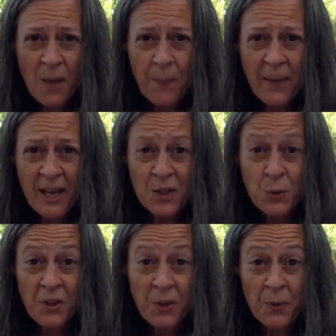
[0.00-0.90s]
Because
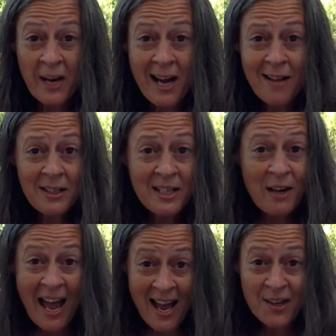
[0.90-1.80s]
when the reality
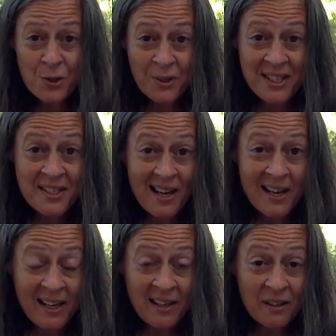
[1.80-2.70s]
actually set
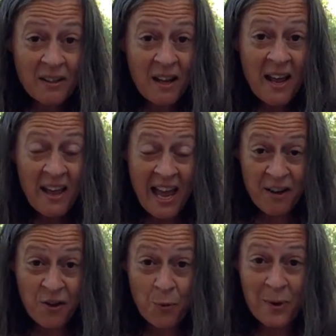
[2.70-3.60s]
in
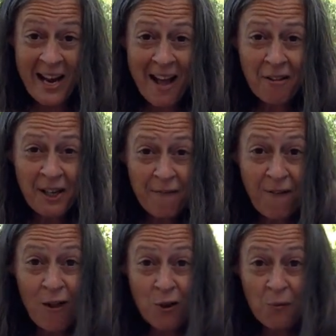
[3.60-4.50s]
and the reality
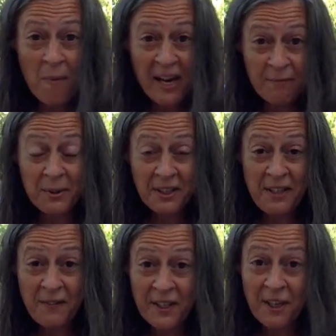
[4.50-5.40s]
followed my
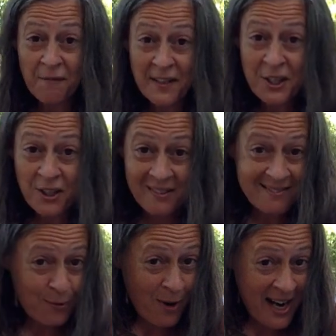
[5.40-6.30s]
belief and conviction,
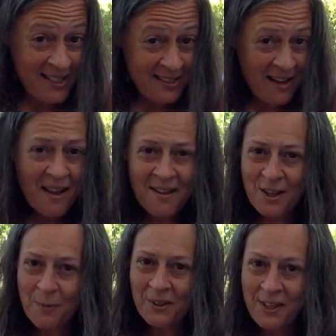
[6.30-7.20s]
right?
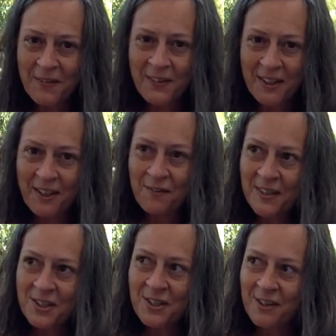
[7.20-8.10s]
The belief and the
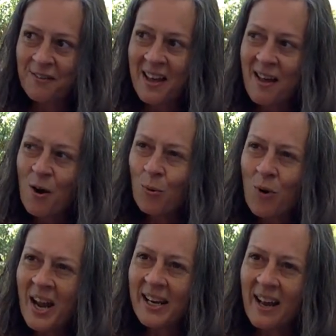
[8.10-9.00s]
conviction of,
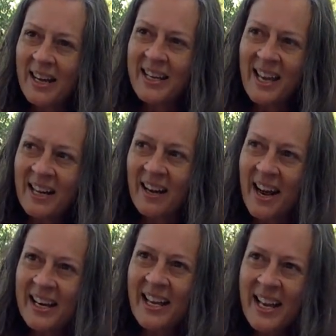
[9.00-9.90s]
right, I get
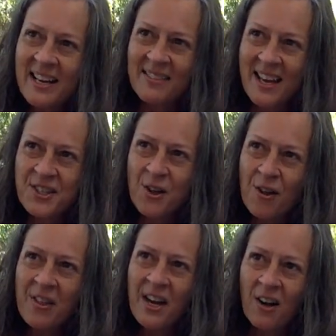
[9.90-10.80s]
it, that's
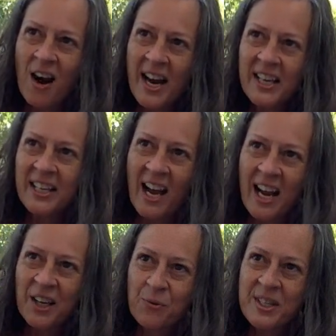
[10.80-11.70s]
all there. I
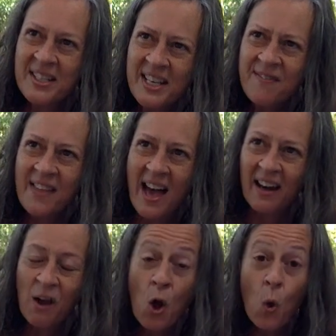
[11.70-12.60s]
can receive that.
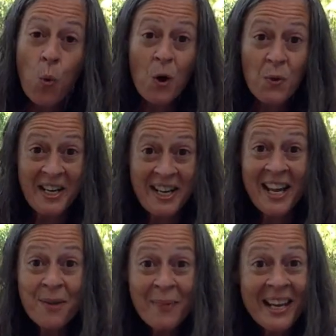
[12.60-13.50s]
Well, when it
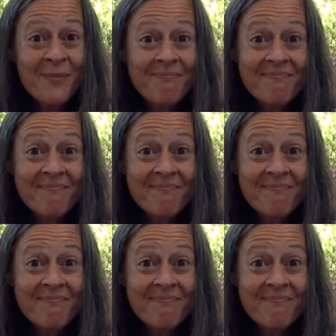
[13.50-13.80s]
hit me